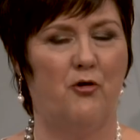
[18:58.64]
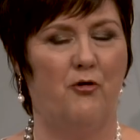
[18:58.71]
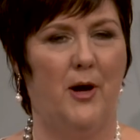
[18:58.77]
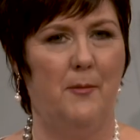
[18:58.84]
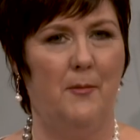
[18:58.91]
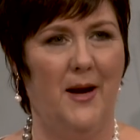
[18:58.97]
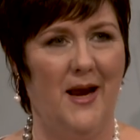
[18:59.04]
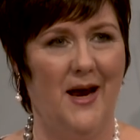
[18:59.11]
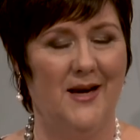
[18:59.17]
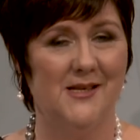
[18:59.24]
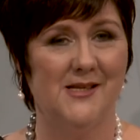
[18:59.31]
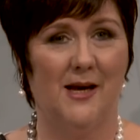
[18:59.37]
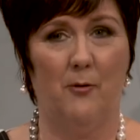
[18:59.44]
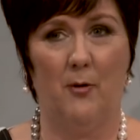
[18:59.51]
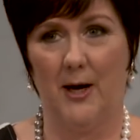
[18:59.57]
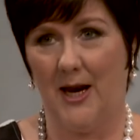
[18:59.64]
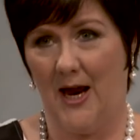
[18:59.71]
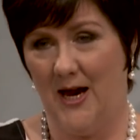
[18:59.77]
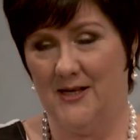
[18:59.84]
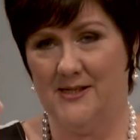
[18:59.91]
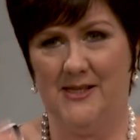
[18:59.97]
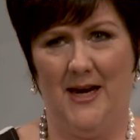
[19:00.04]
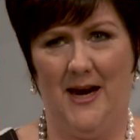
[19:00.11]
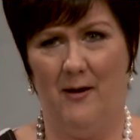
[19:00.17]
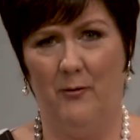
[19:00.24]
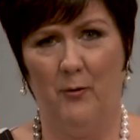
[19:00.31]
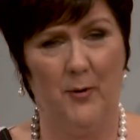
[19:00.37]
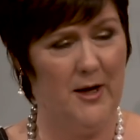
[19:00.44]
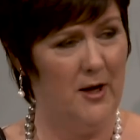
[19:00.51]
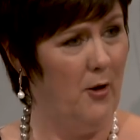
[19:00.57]
crying my eyes out. I can't see out
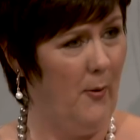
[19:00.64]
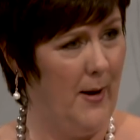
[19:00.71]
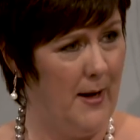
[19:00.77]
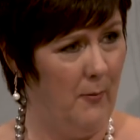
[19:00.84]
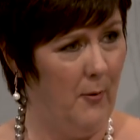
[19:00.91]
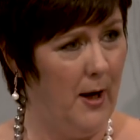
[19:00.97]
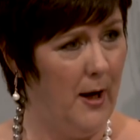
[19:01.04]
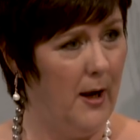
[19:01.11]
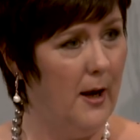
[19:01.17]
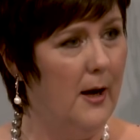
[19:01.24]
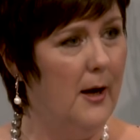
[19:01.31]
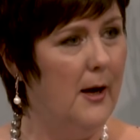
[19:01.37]
the window anyway.